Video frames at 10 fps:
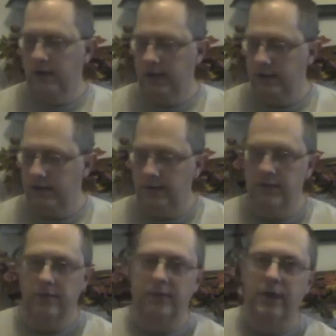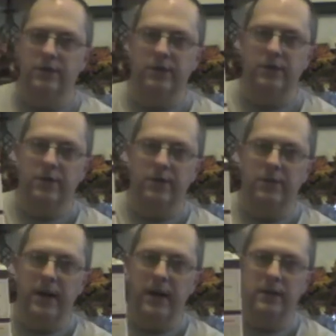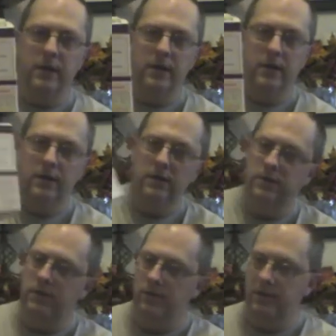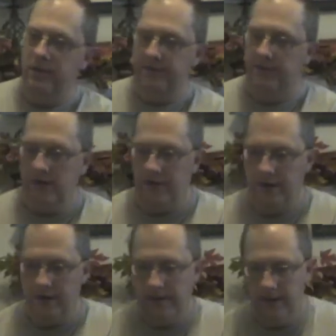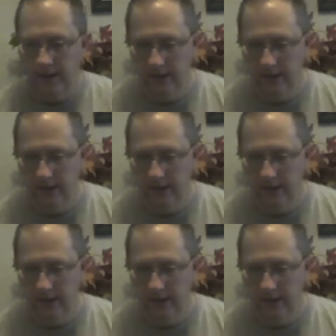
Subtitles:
guess directions is on the back there, so we'll just follow them.